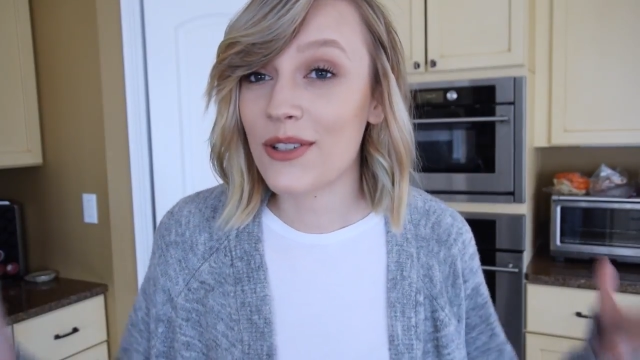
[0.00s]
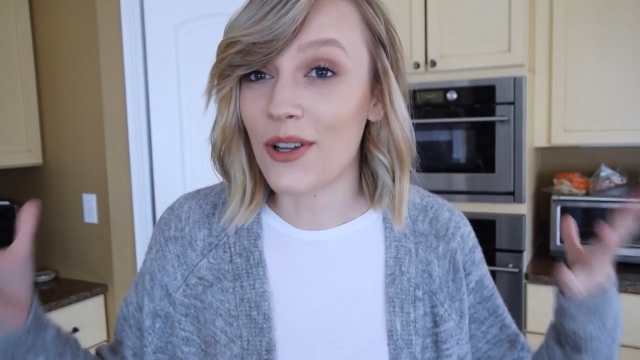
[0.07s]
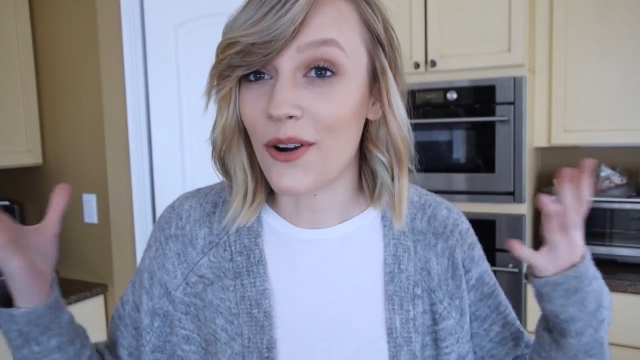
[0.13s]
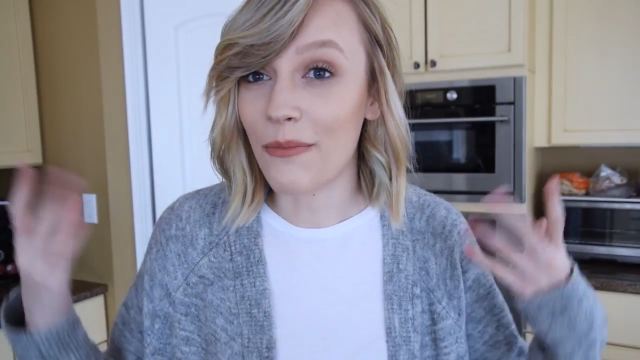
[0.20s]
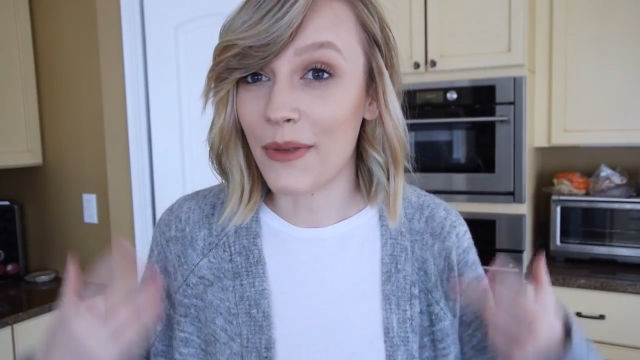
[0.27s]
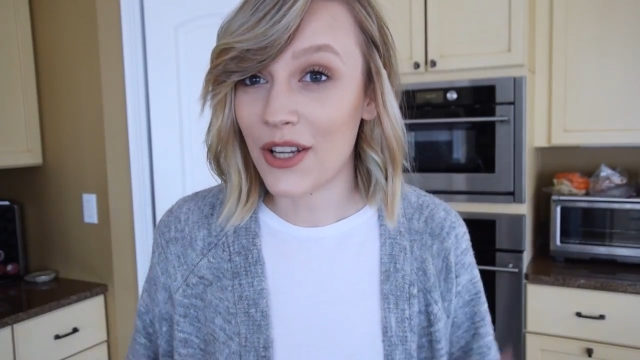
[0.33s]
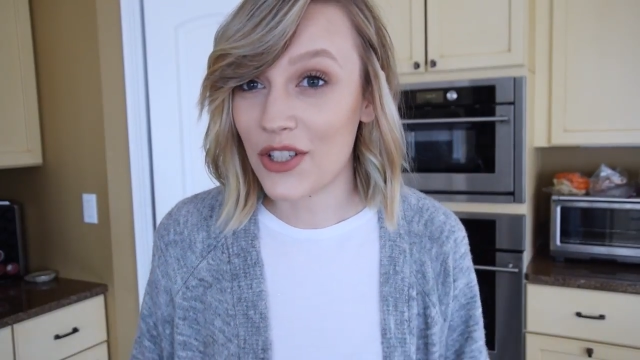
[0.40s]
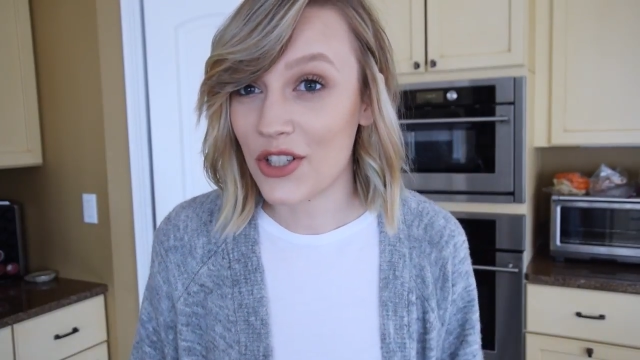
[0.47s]
so
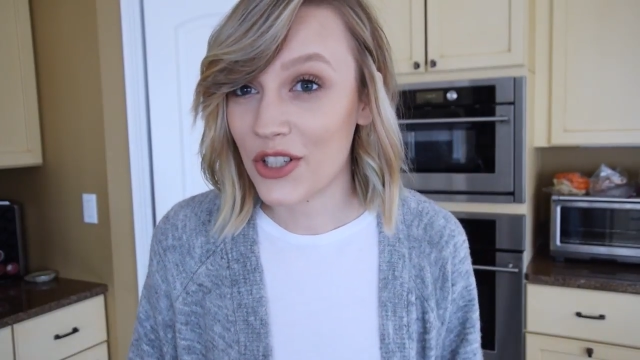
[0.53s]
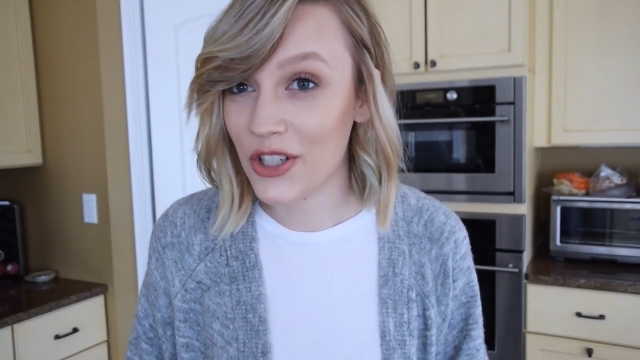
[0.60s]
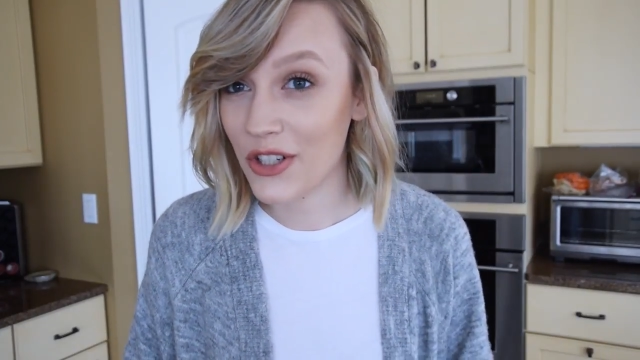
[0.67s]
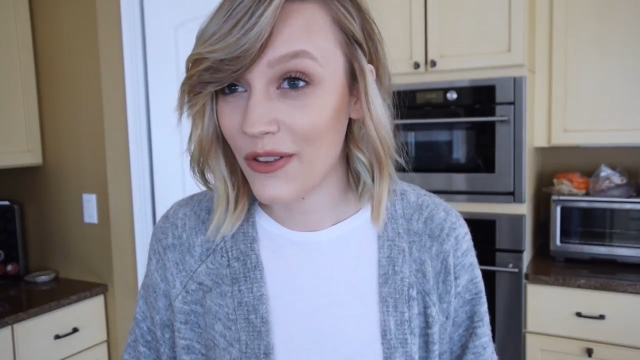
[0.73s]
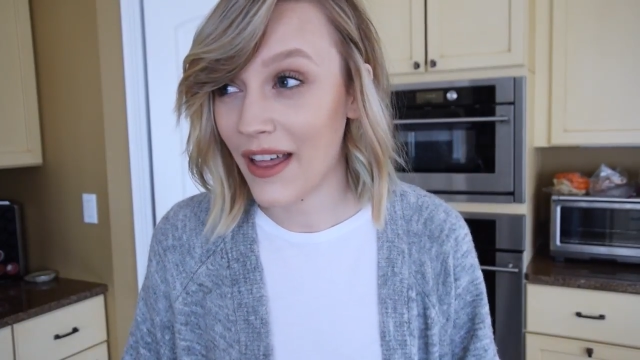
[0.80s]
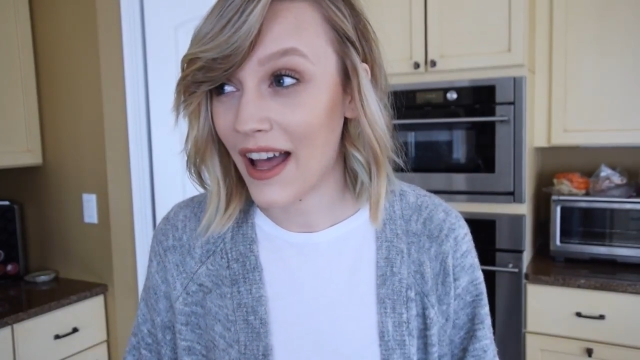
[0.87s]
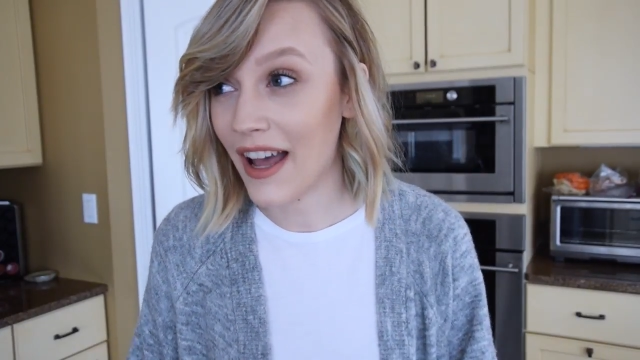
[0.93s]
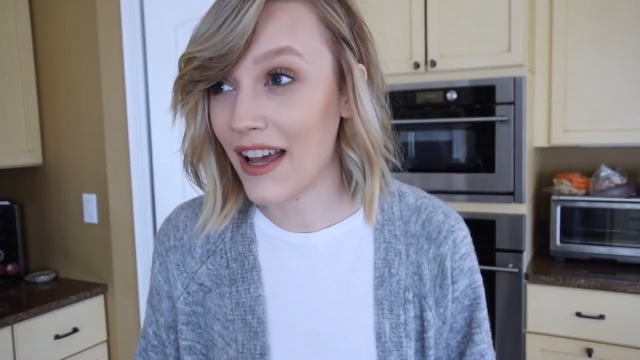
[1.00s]
make sure to
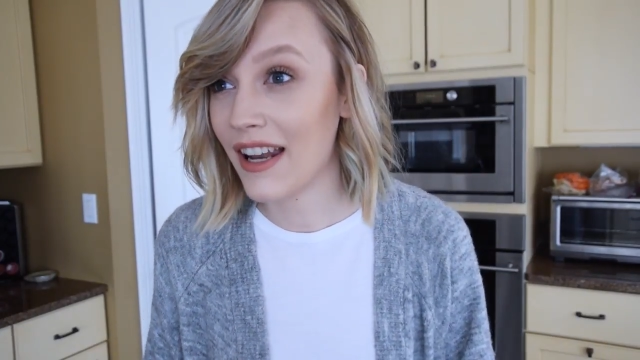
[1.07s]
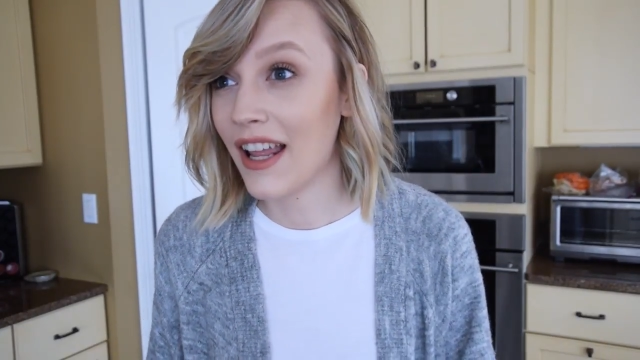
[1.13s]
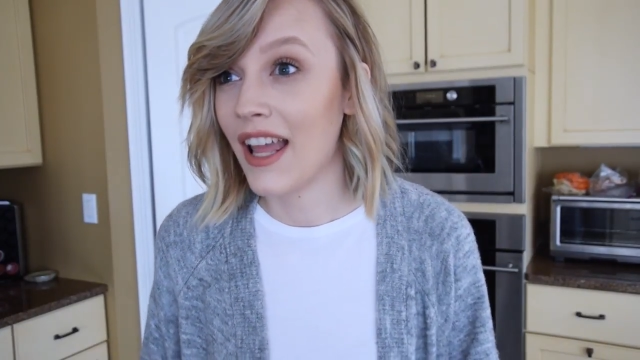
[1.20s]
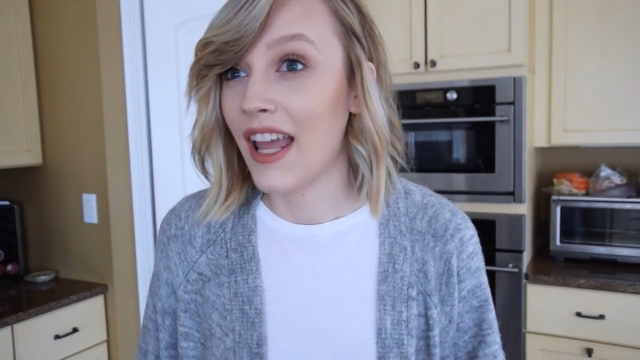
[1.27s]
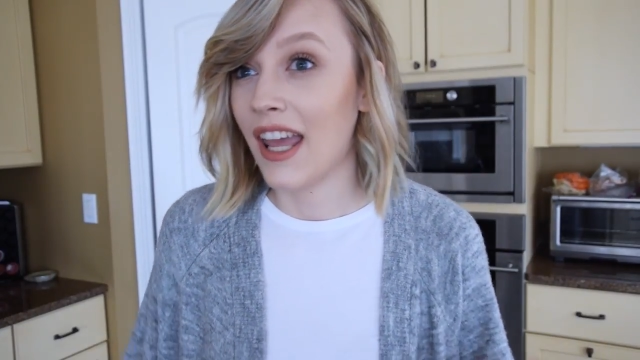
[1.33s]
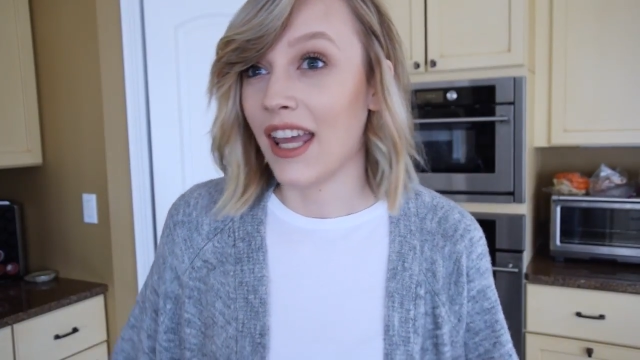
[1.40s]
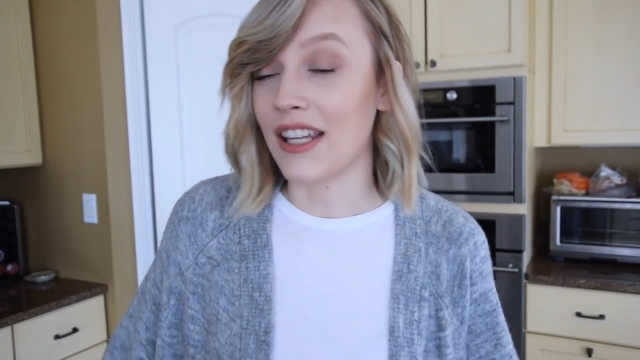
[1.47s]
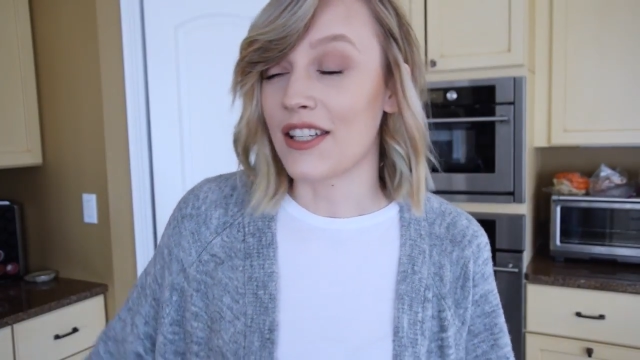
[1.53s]
do that
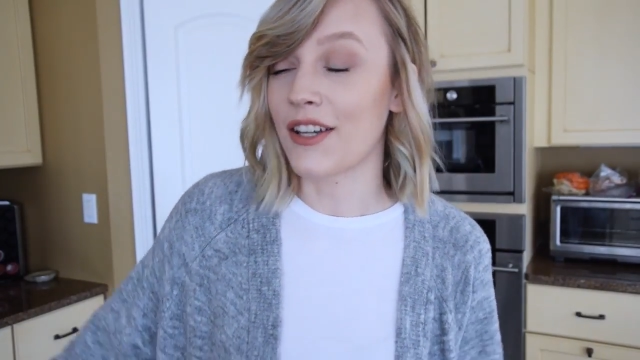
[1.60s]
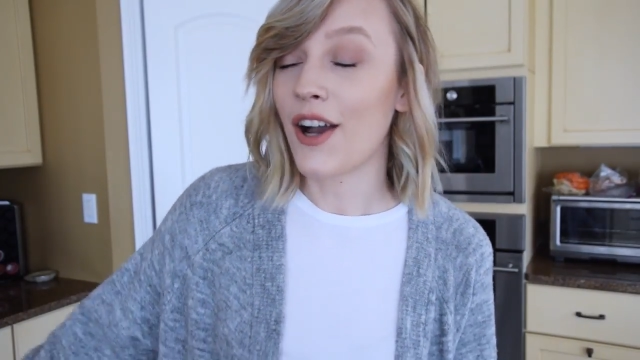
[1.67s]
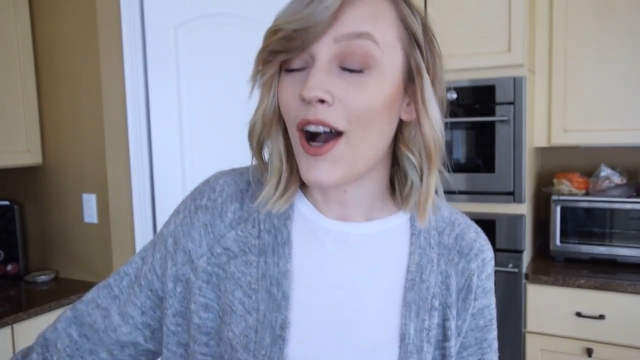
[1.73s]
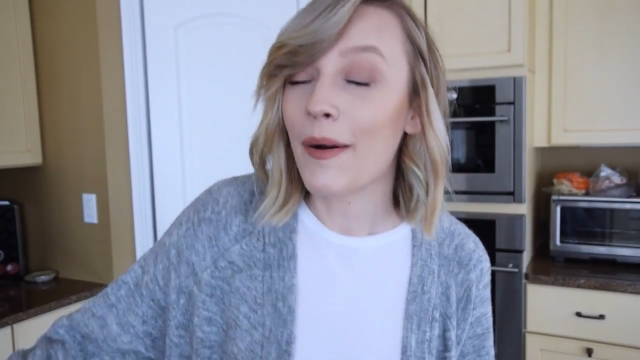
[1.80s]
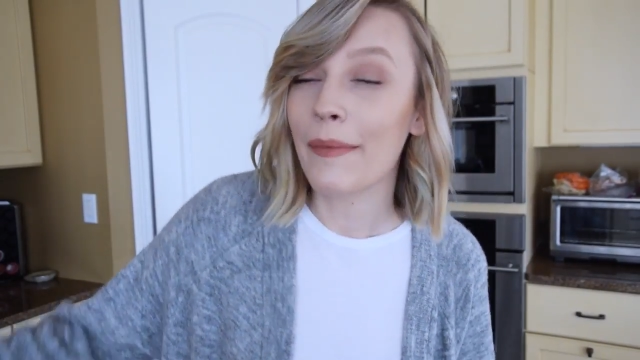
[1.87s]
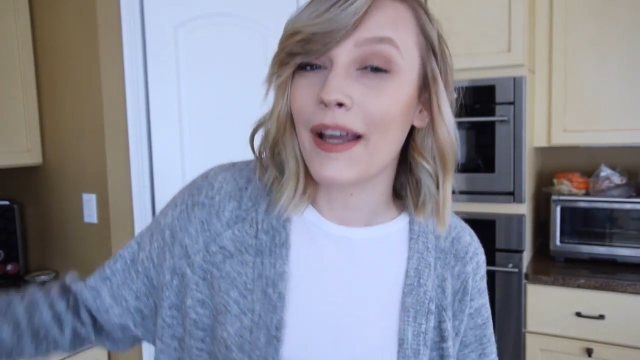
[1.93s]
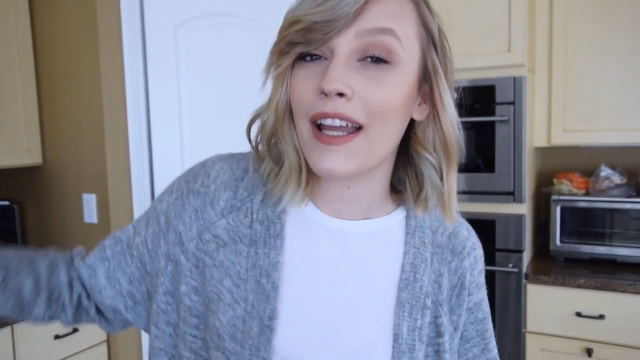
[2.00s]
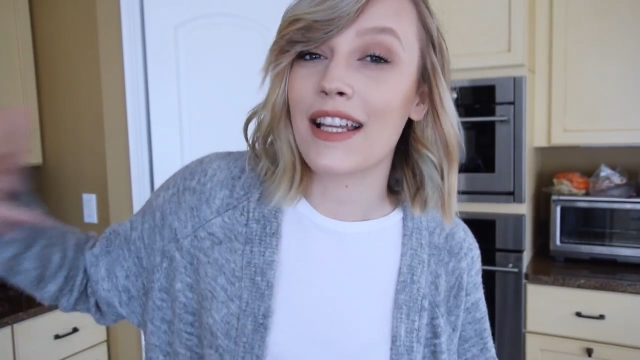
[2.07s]
and to comment